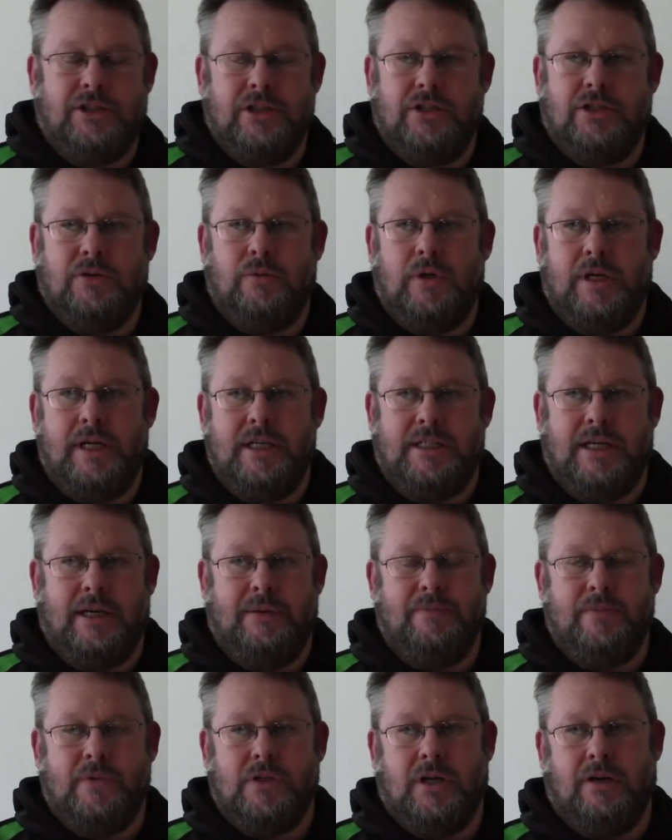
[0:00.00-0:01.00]
So what is
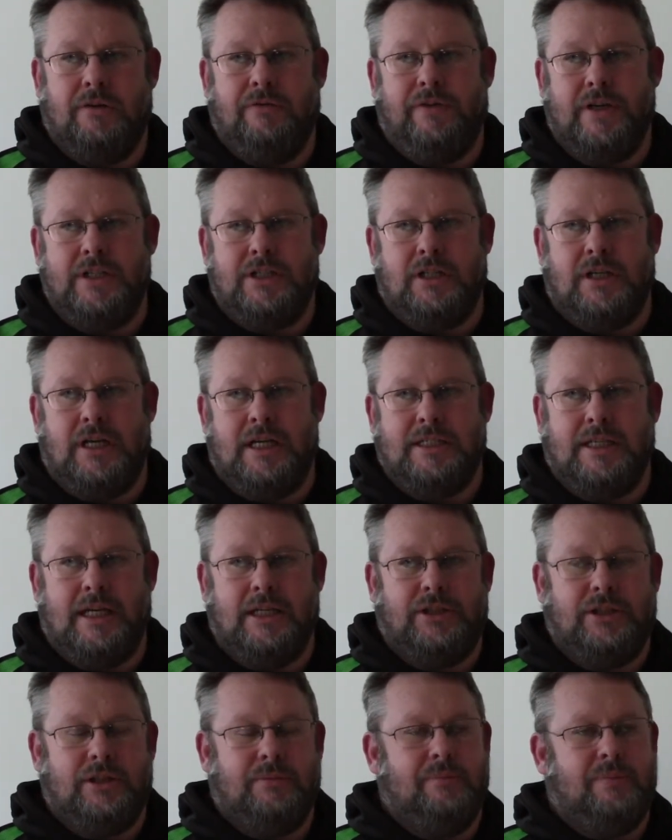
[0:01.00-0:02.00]
it? So
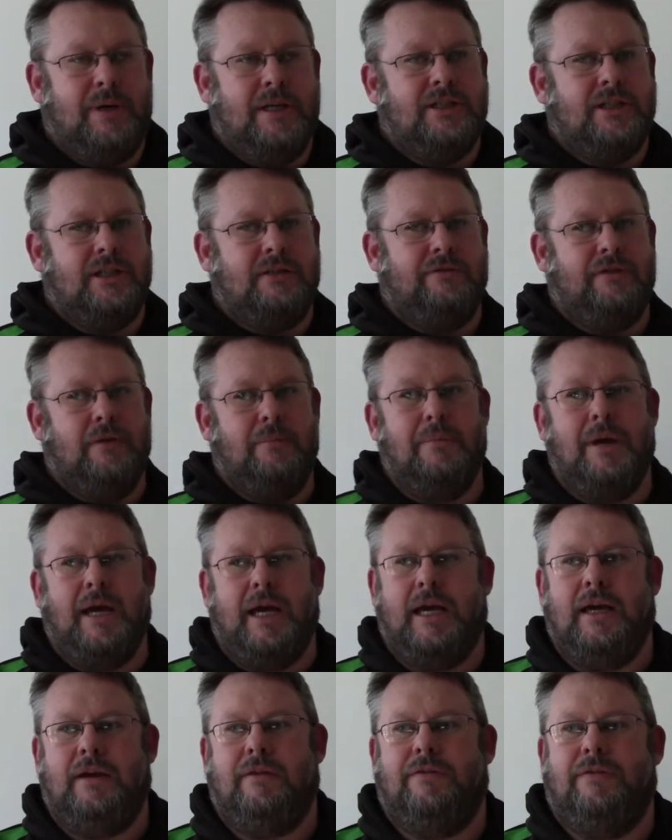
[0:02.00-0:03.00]
visualization, basically for
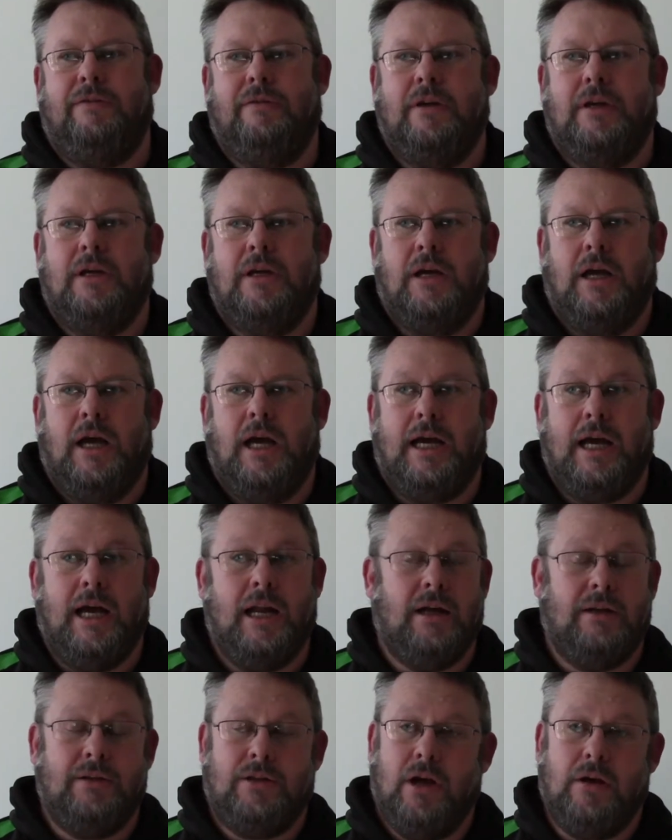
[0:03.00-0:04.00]
me, again,
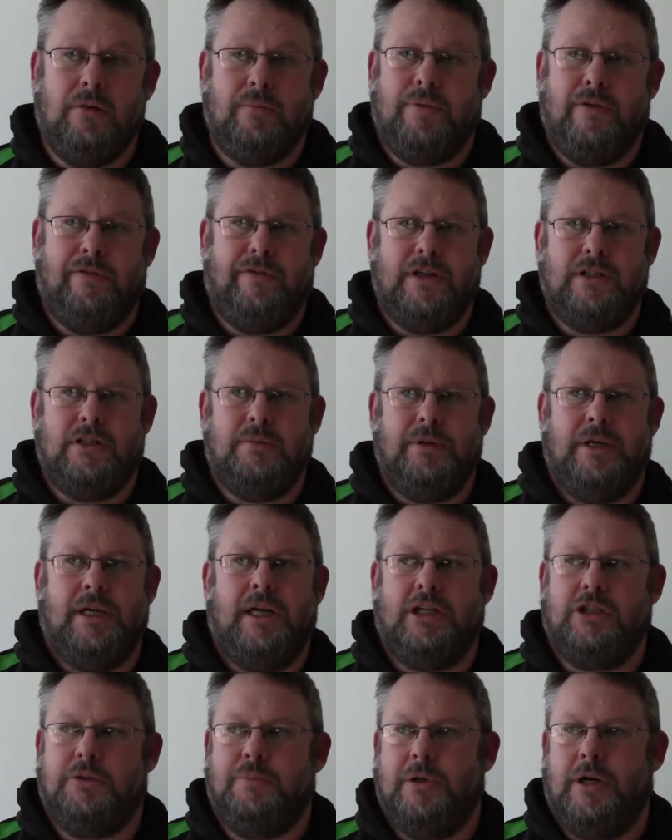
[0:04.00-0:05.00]
I don't profess to be an
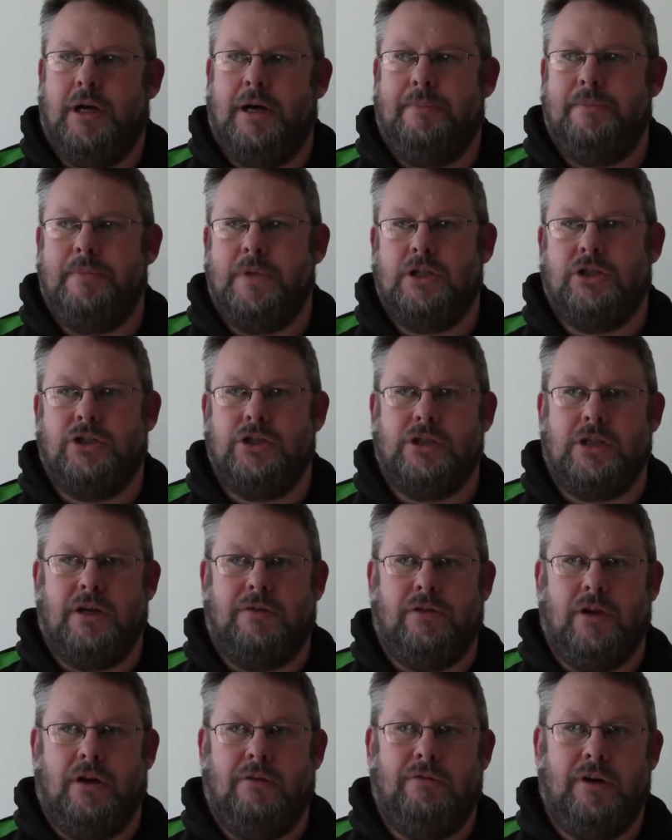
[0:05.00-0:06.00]
expert, it's just
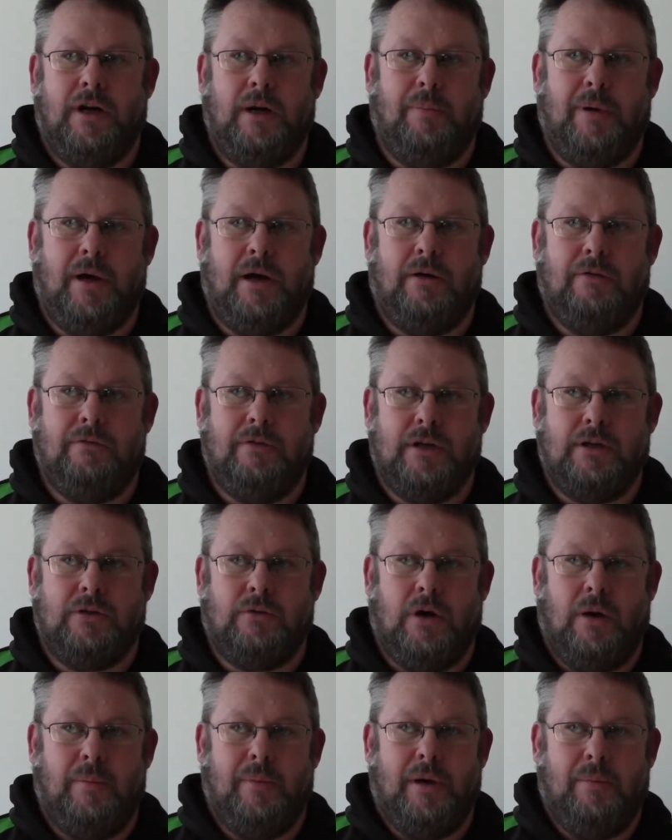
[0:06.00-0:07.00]
stuff that I've read
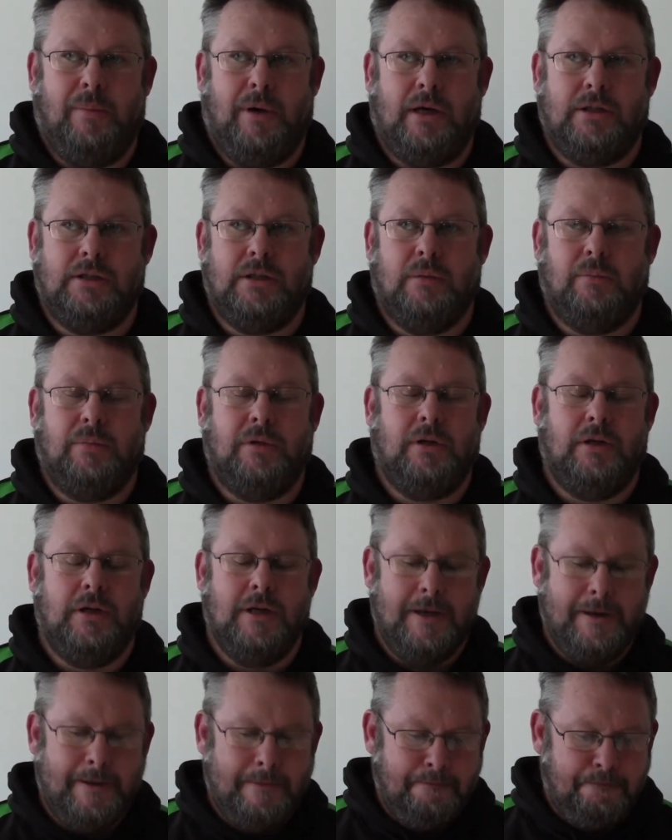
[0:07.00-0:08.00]
quite a bit about it, but
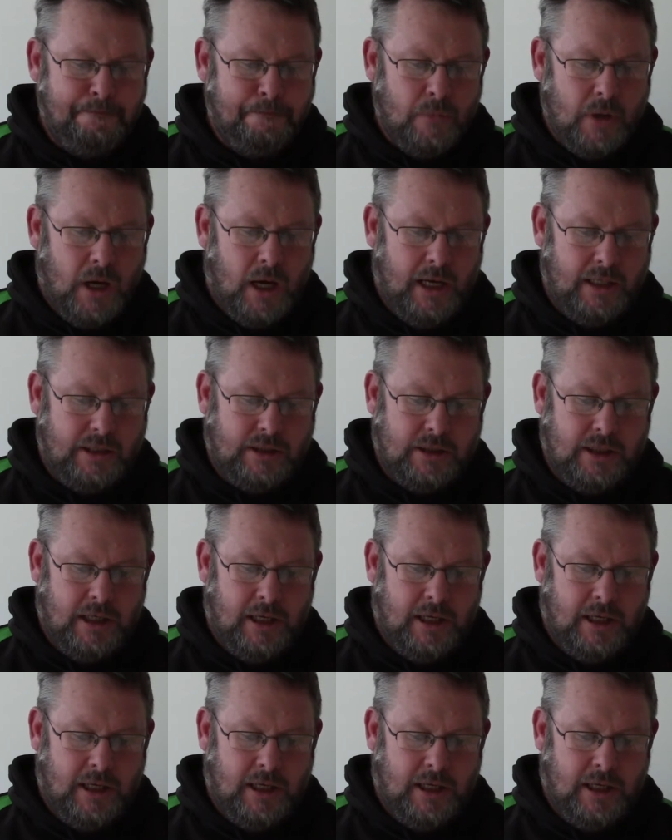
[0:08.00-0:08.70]
it's